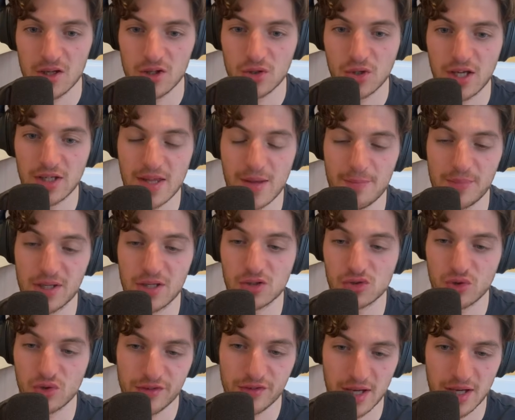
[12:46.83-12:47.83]
you can,
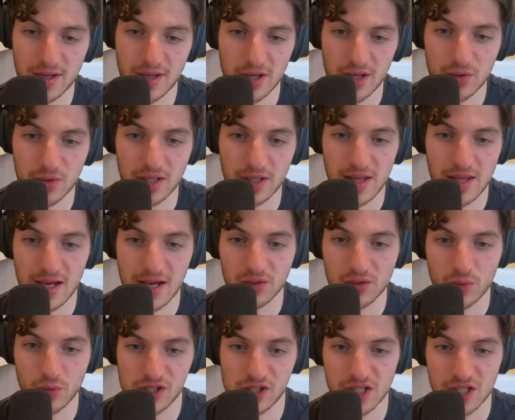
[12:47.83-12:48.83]
because with Tana, you can add
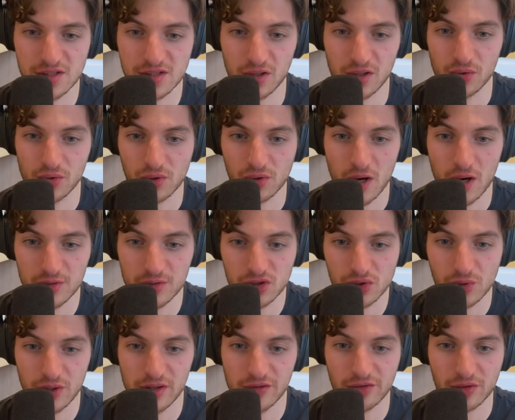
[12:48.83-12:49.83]
widgets on your home
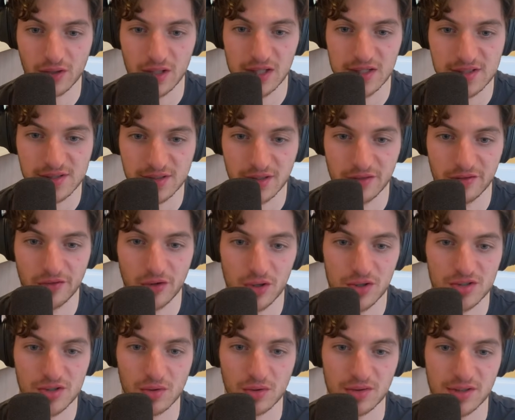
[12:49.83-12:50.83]
screen for instant
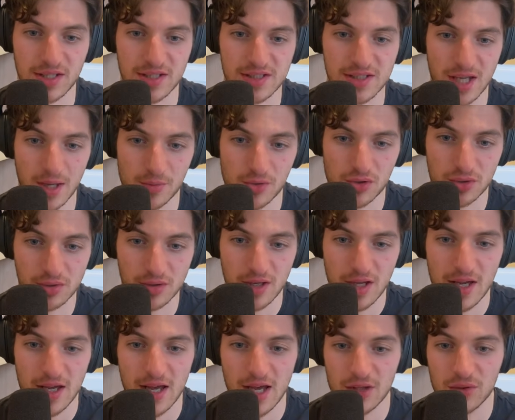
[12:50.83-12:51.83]
voice or text capture,
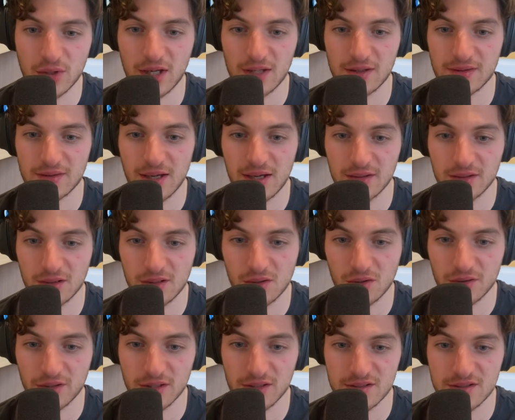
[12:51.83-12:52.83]
and you can type
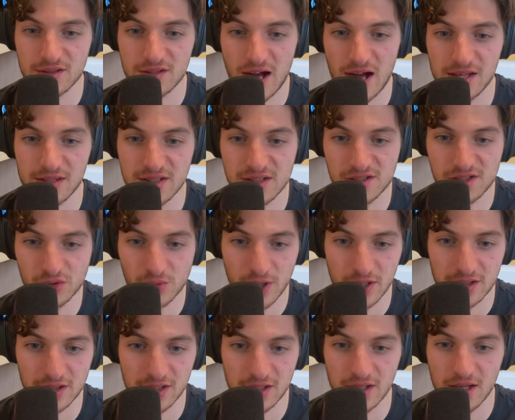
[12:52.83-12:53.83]
content IDs
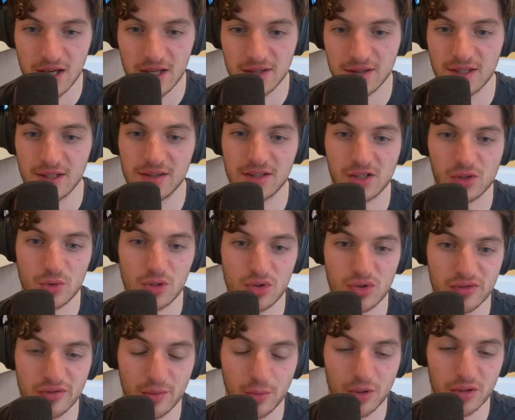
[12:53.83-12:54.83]
directly, and then they're
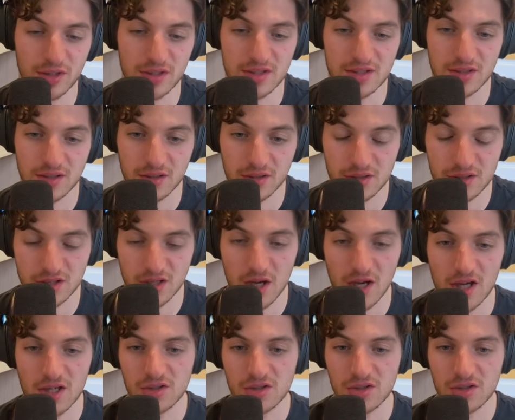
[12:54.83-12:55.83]
retrievable in seconds.
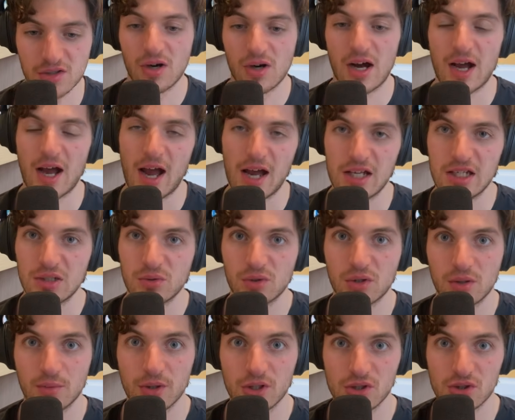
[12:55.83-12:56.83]
So I highly
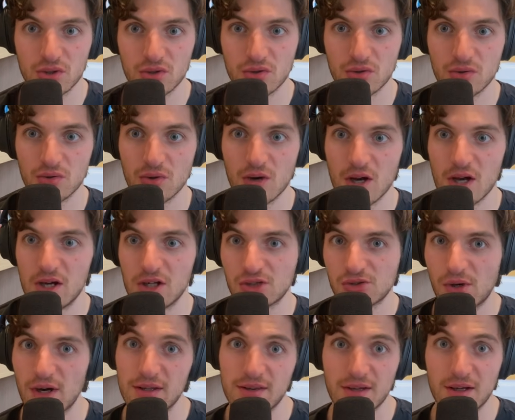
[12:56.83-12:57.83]
recommend you to
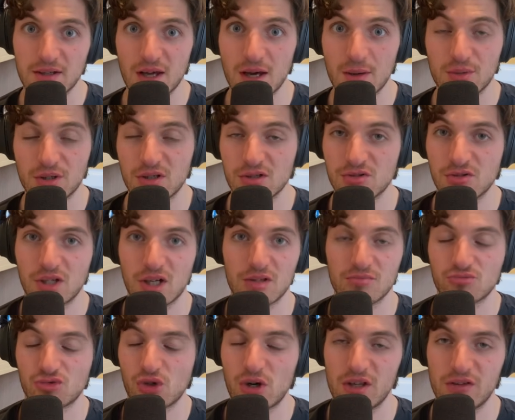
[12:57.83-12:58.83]
try Tana because you
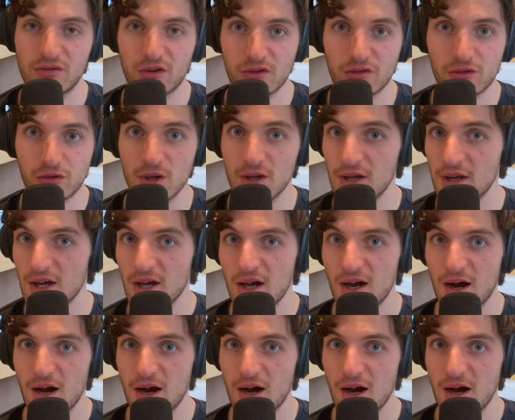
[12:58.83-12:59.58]
can try it for free.